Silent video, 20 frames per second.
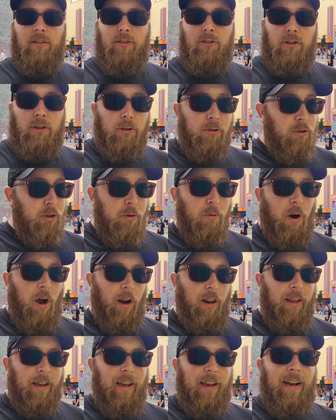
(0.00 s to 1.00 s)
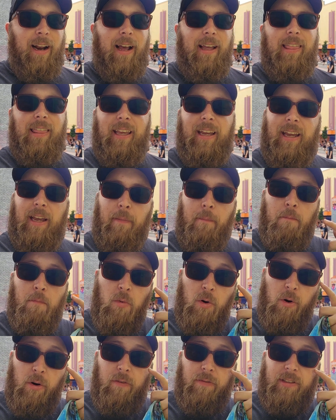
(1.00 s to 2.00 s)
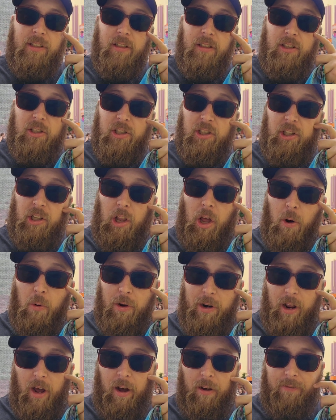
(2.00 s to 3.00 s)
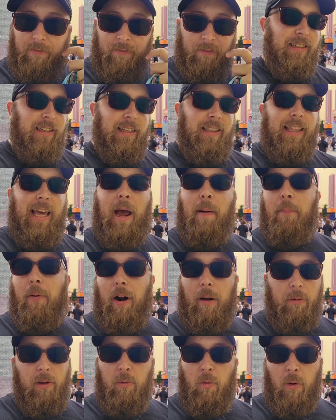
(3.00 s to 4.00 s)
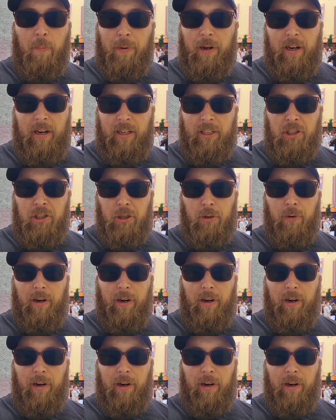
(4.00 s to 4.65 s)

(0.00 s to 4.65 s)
to do on it? And I think it moves slow enough that probably won't be an issue.